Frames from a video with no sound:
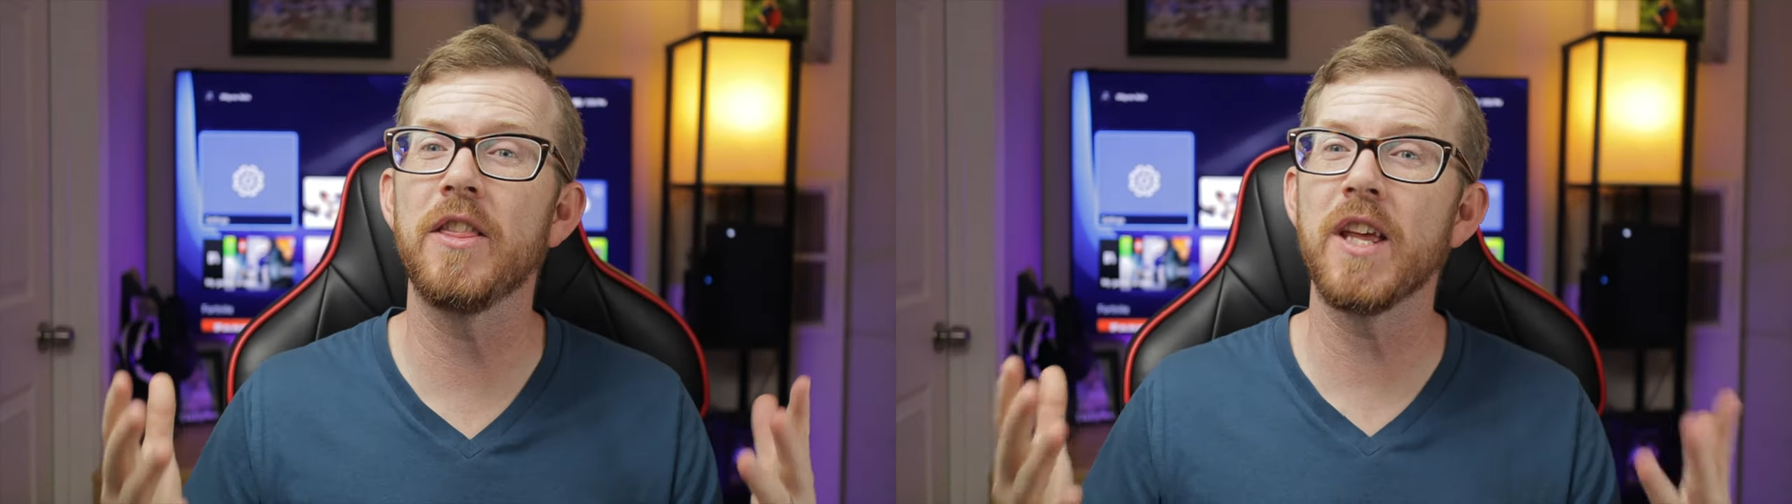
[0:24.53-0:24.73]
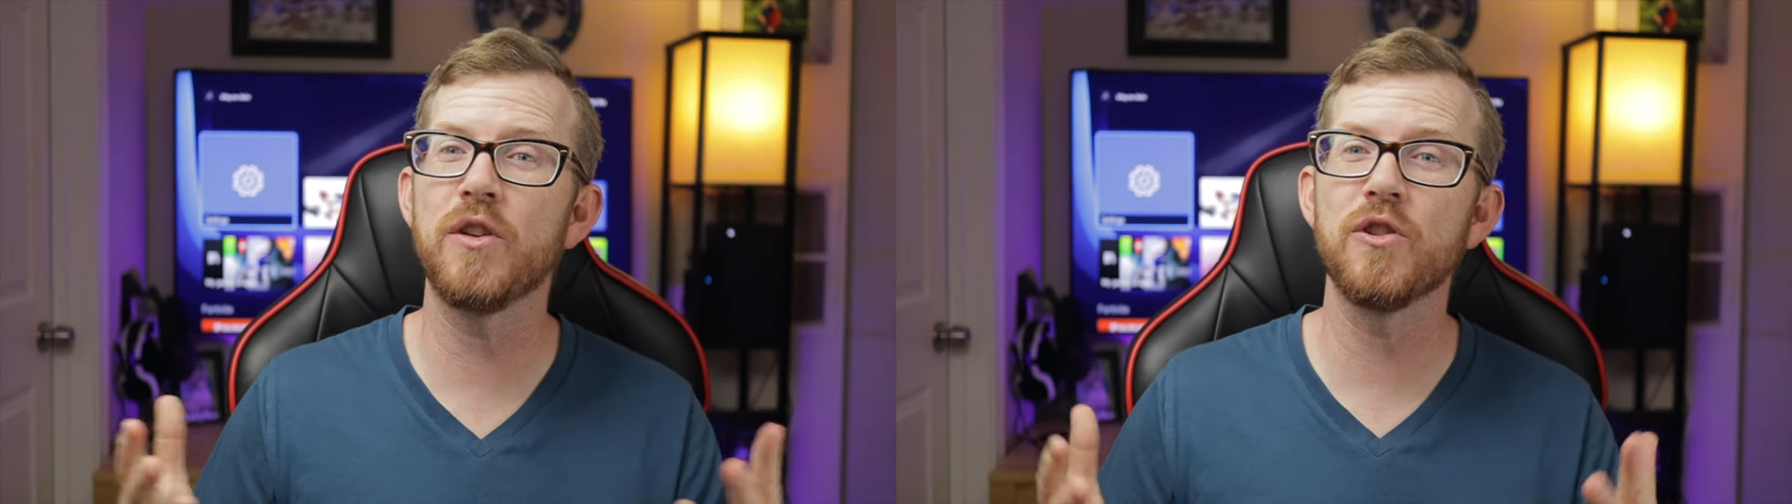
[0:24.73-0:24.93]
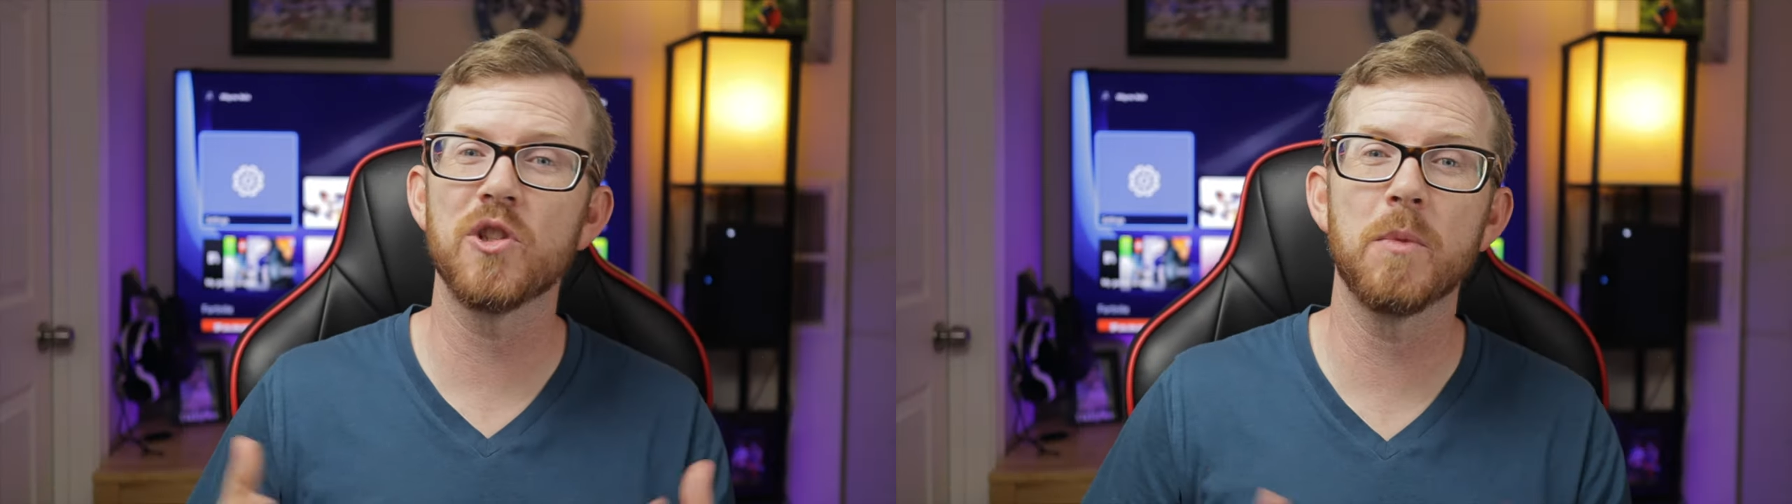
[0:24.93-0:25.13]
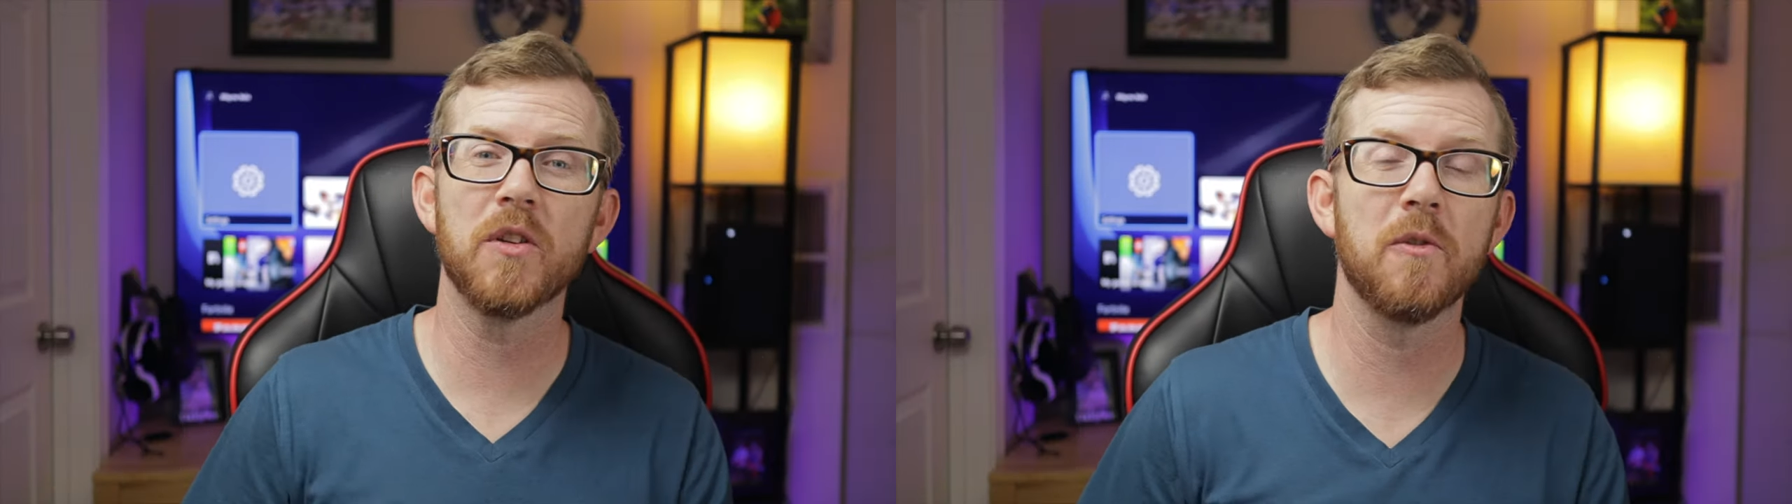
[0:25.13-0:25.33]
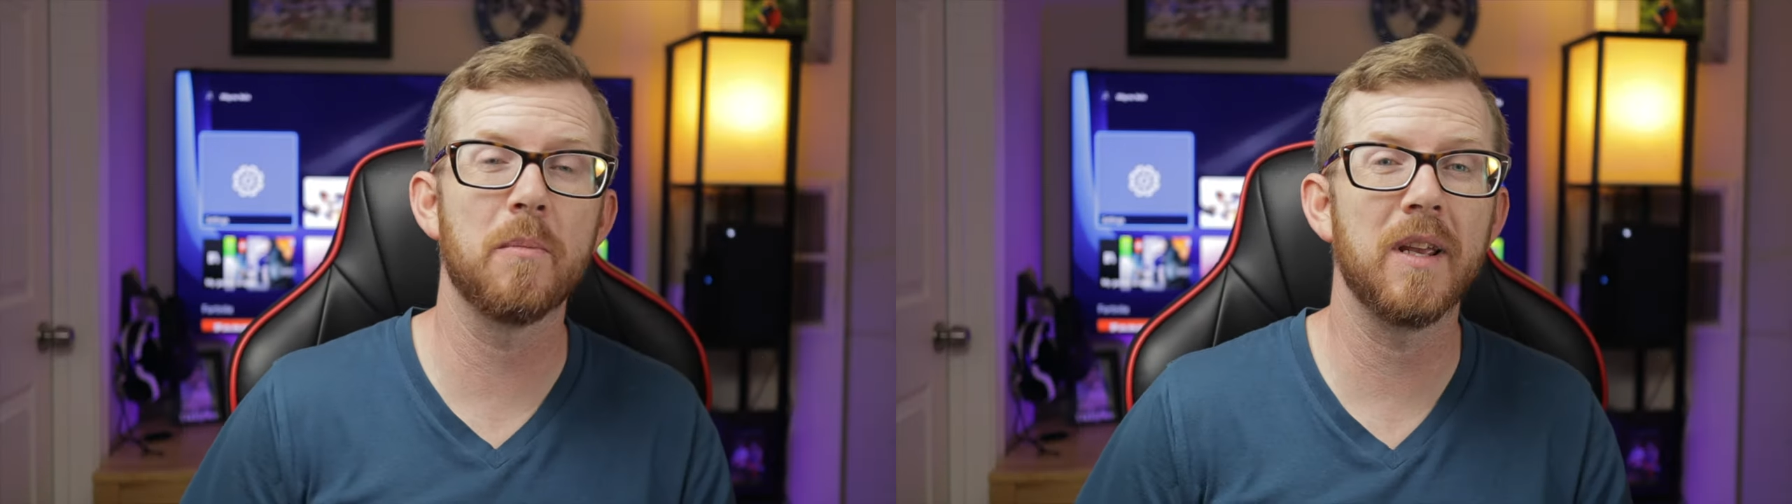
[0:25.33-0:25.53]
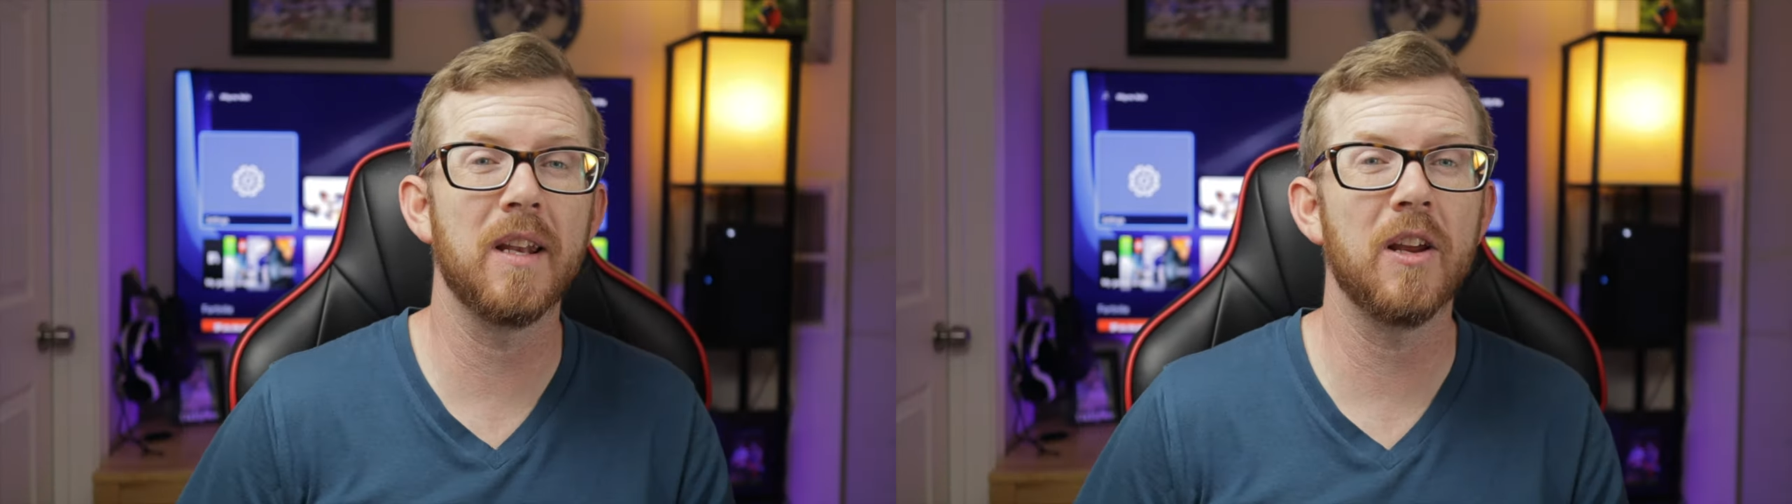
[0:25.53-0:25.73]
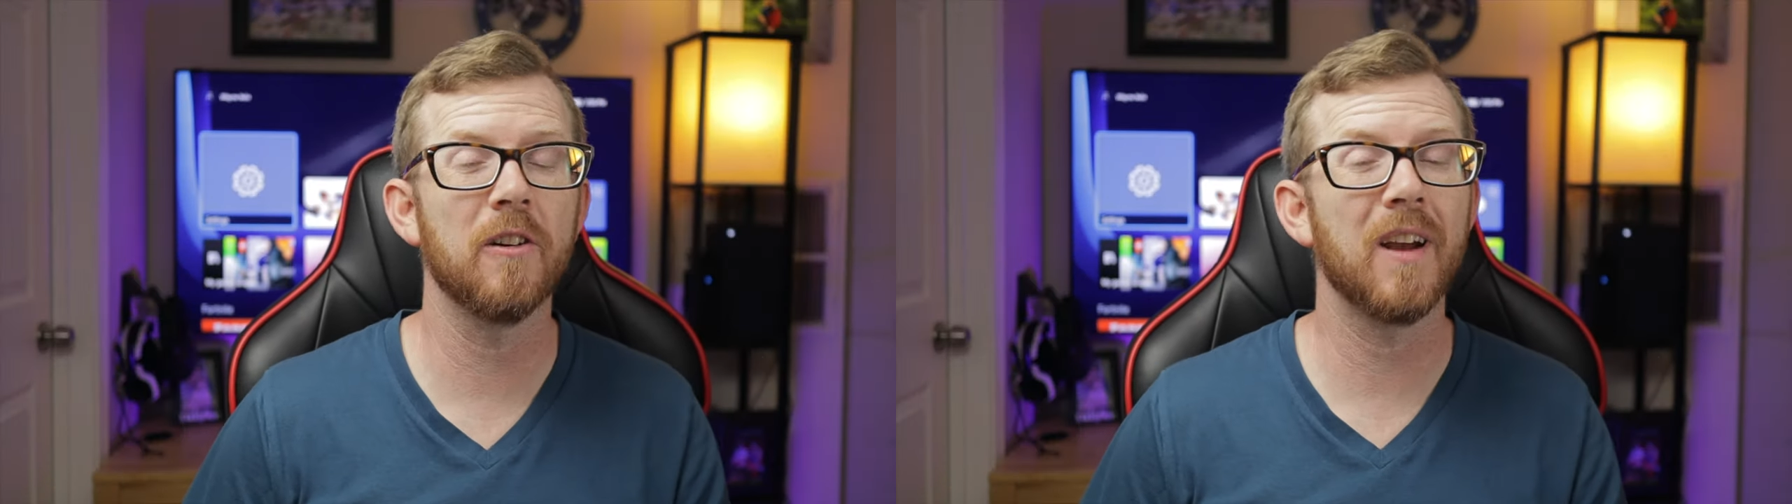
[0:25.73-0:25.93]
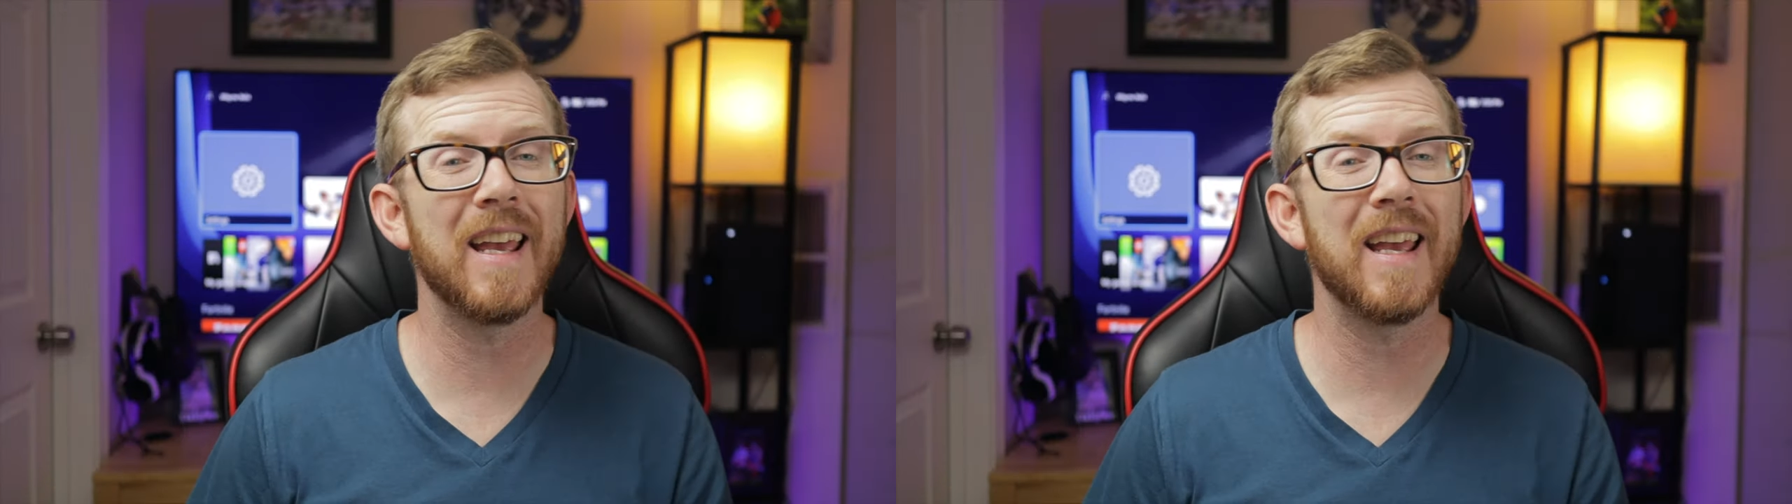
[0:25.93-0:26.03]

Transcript: Thank you so much for being here.